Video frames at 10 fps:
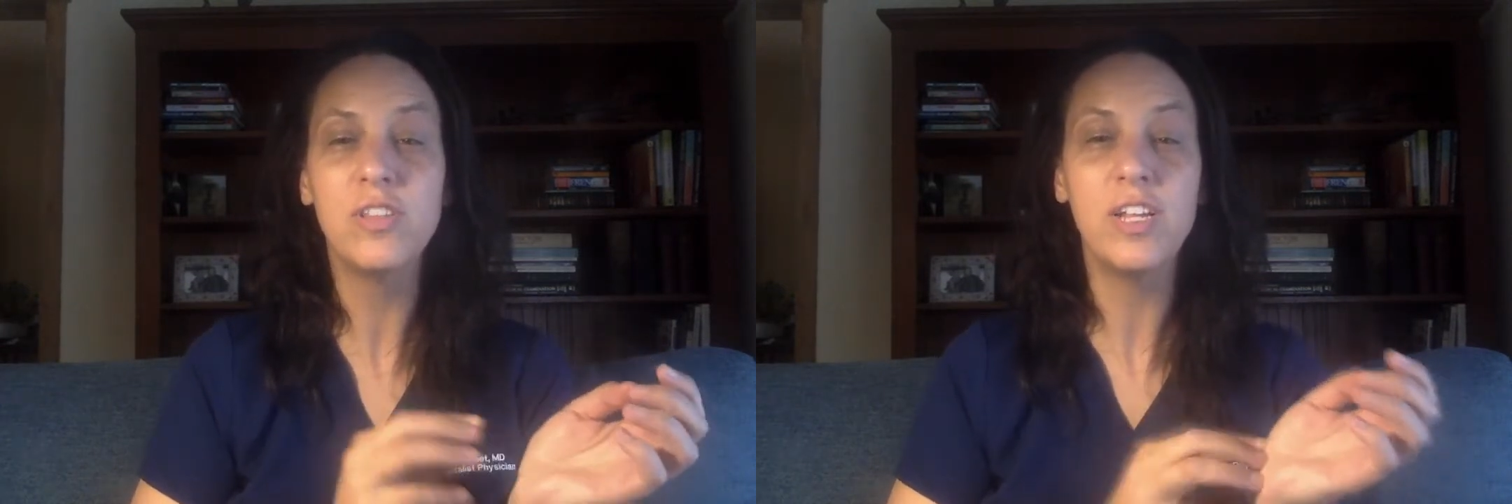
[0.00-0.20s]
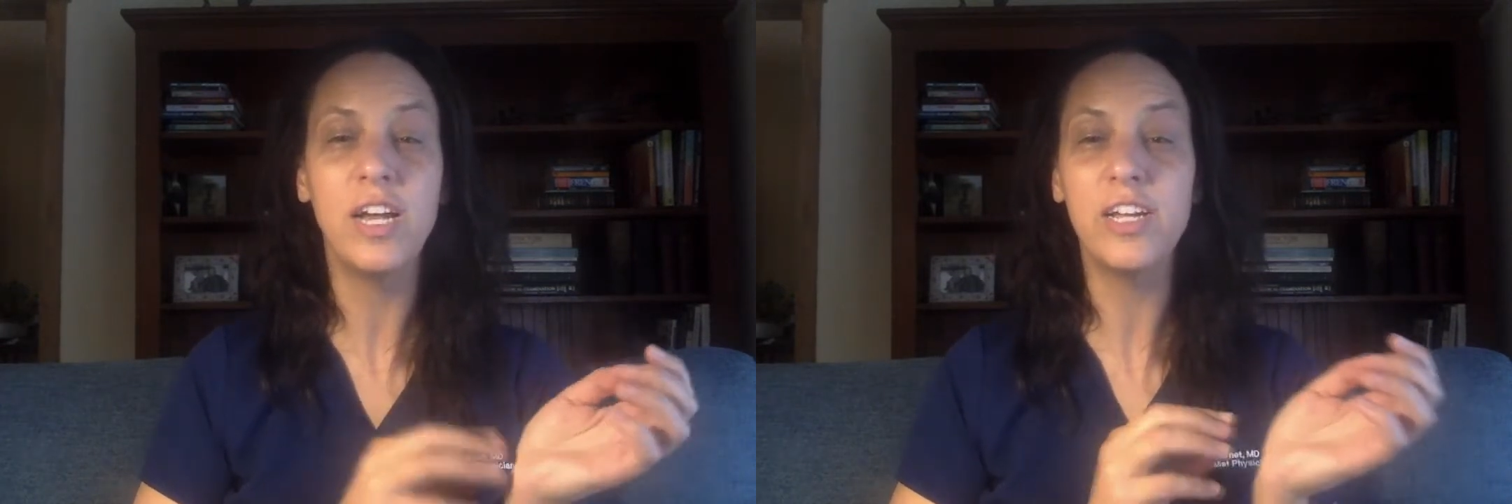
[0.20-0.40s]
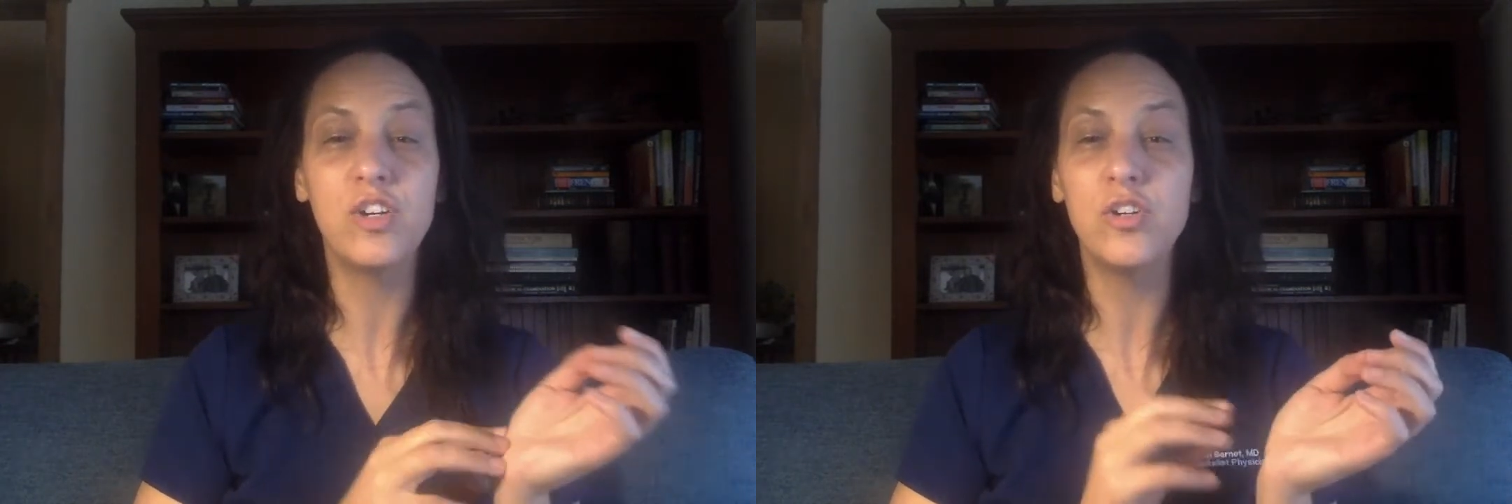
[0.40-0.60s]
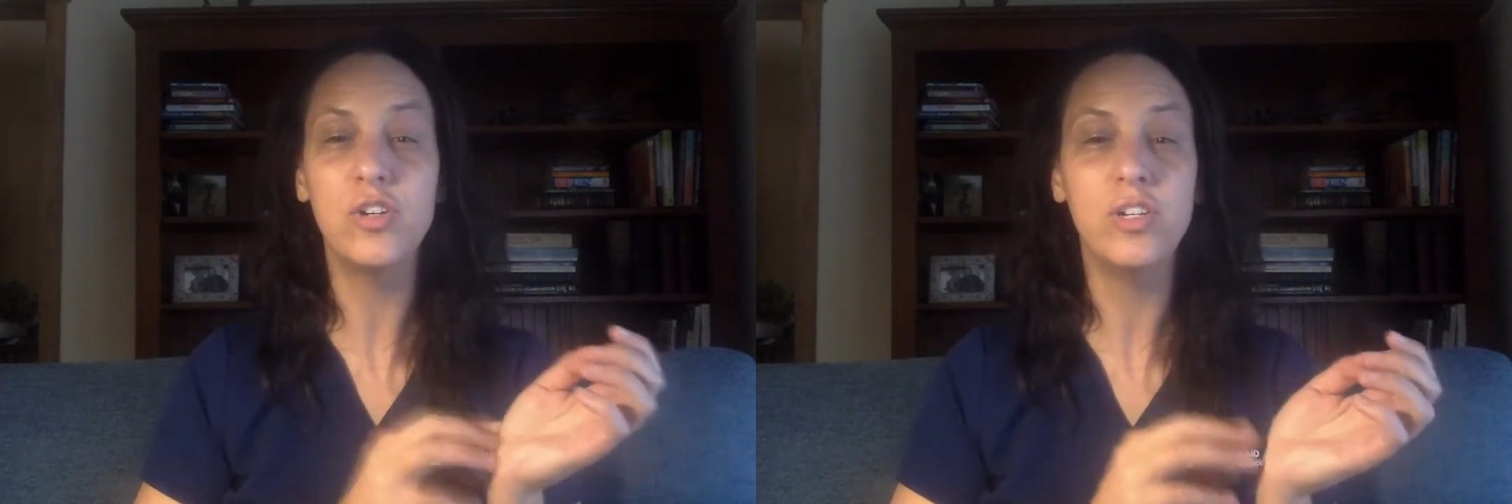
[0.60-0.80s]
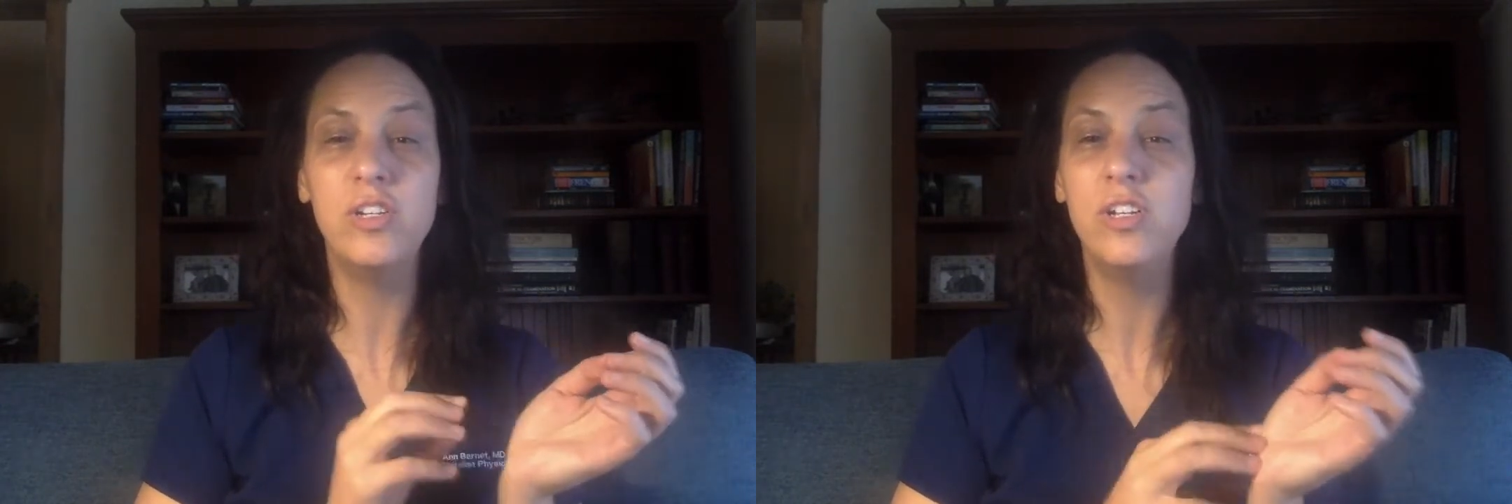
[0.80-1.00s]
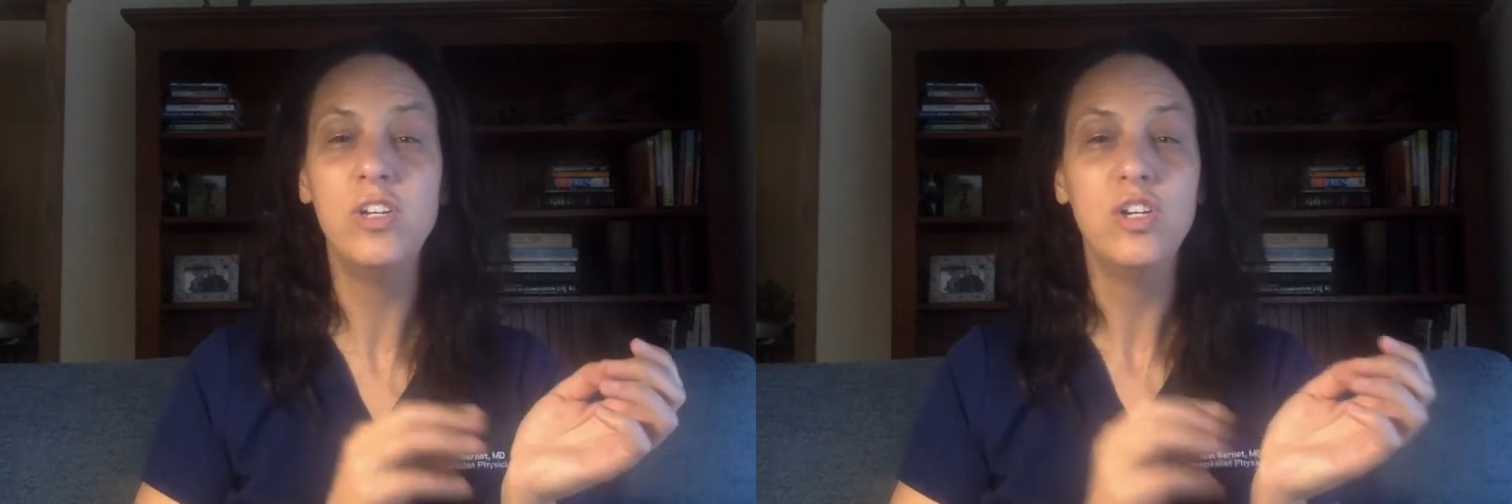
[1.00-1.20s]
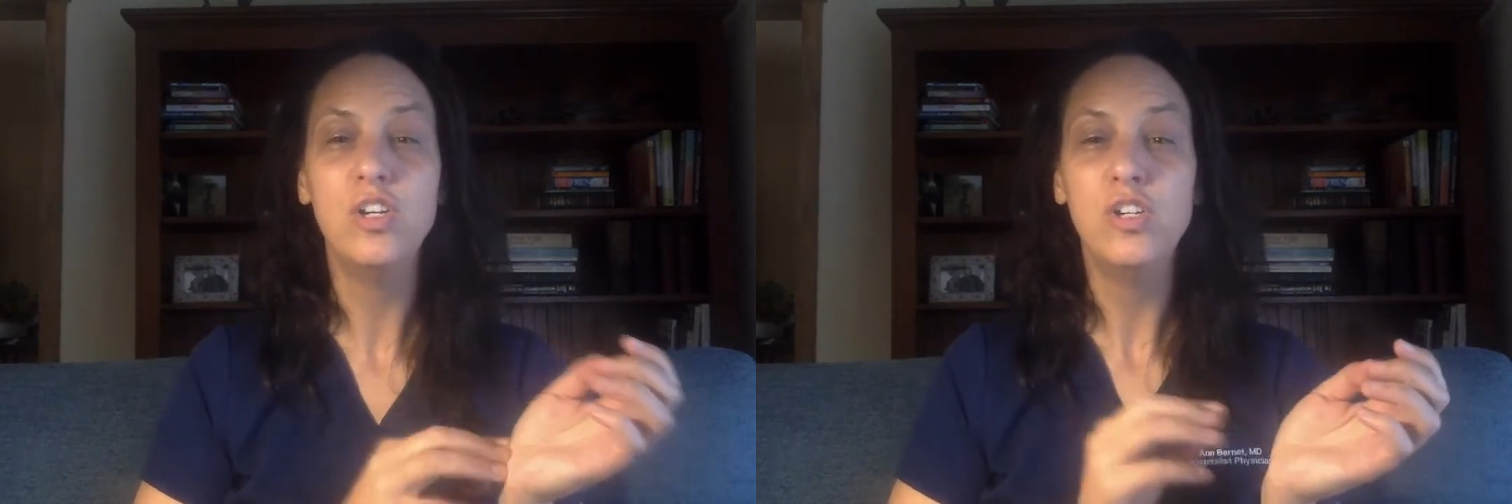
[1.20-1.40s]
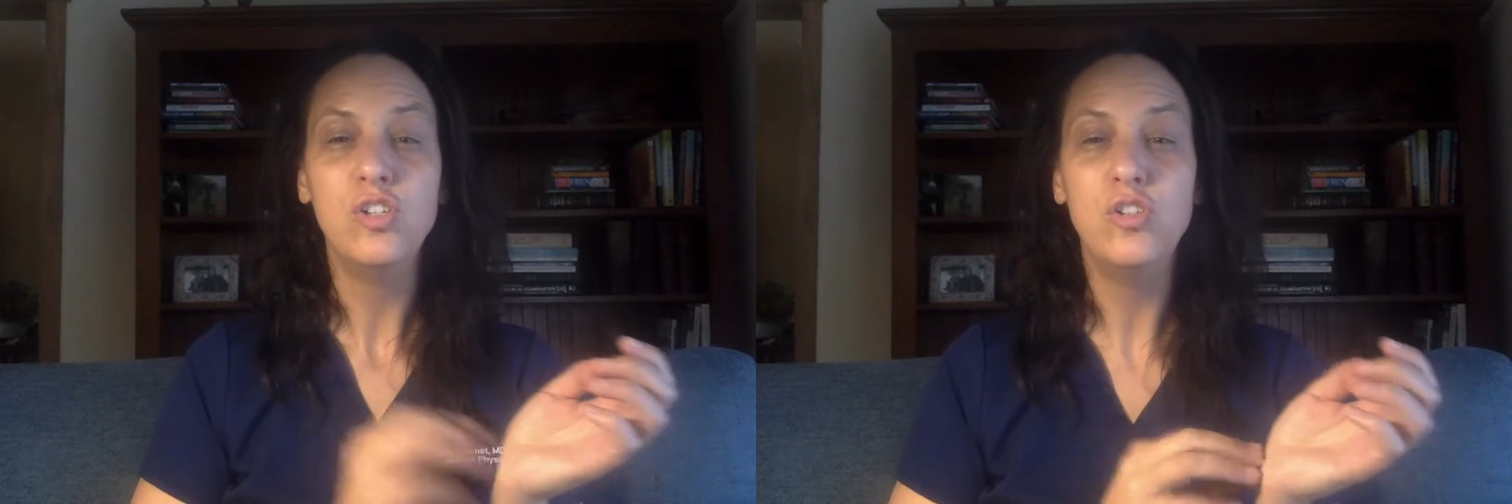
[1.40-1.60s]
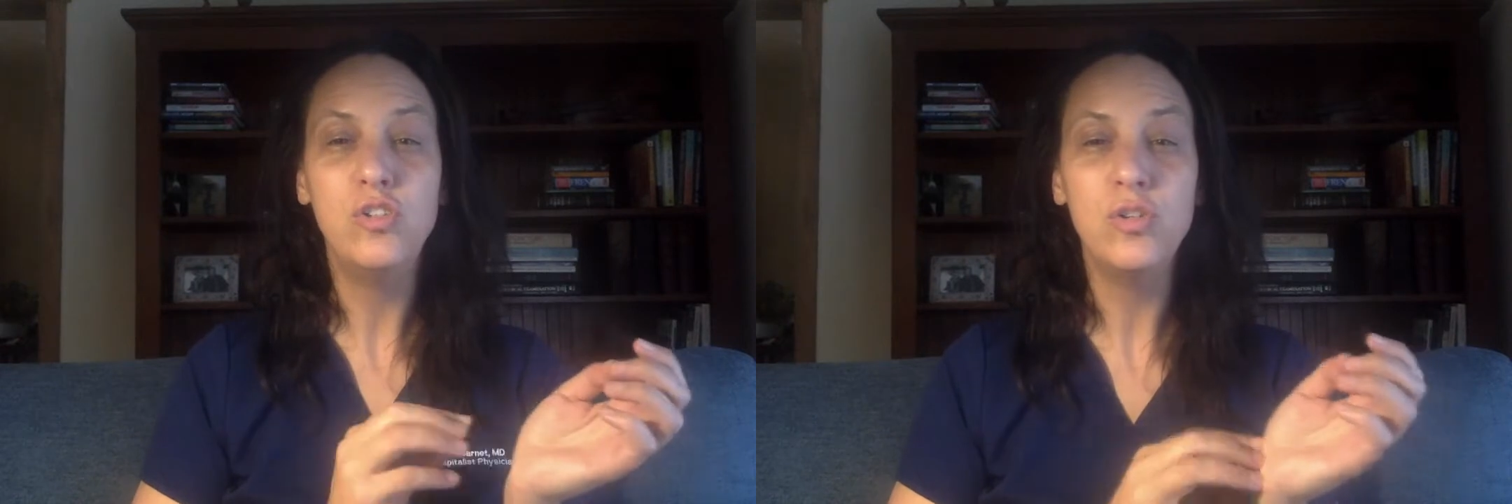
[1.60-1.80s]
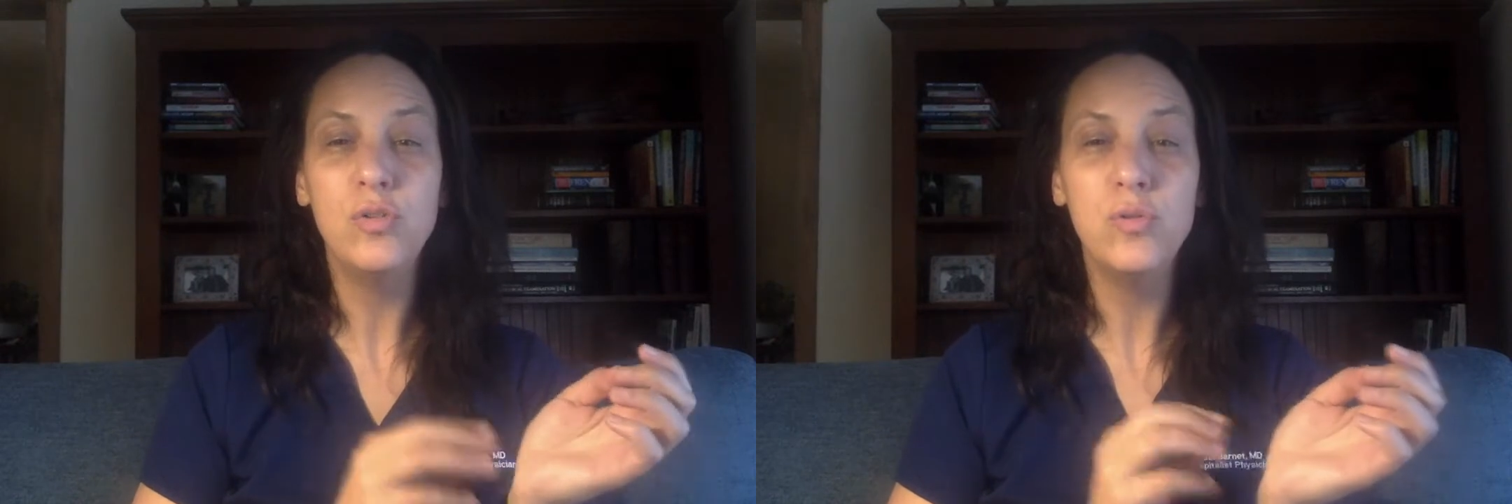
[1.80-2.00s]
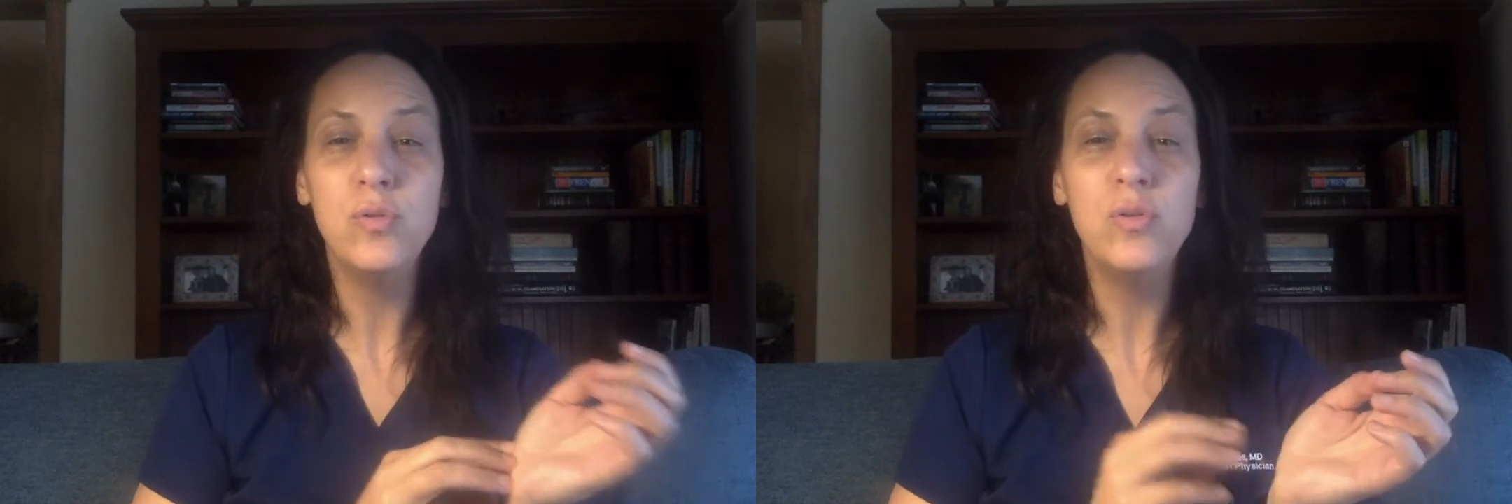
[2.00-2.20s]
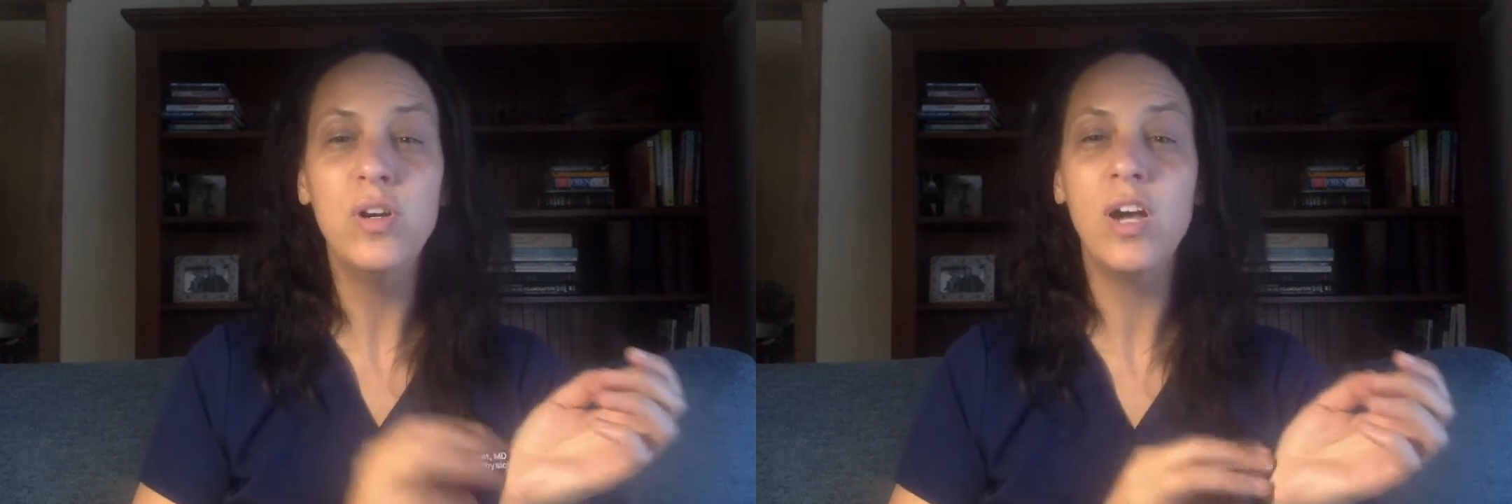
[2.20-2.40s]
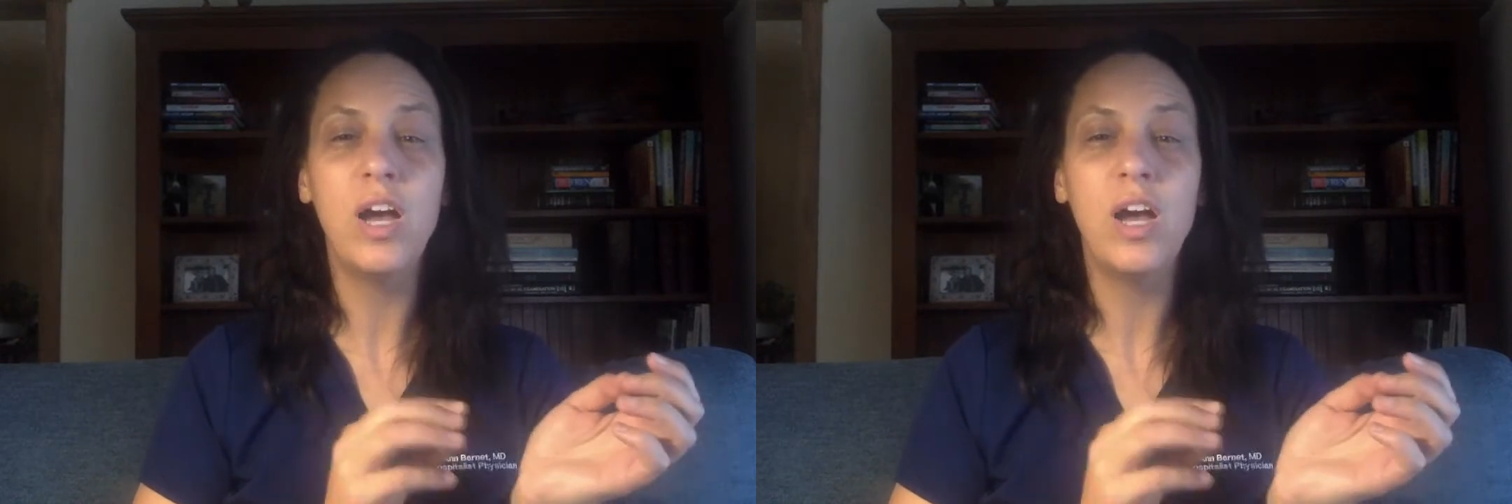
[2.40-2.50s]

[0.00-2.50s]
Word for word: that I could do.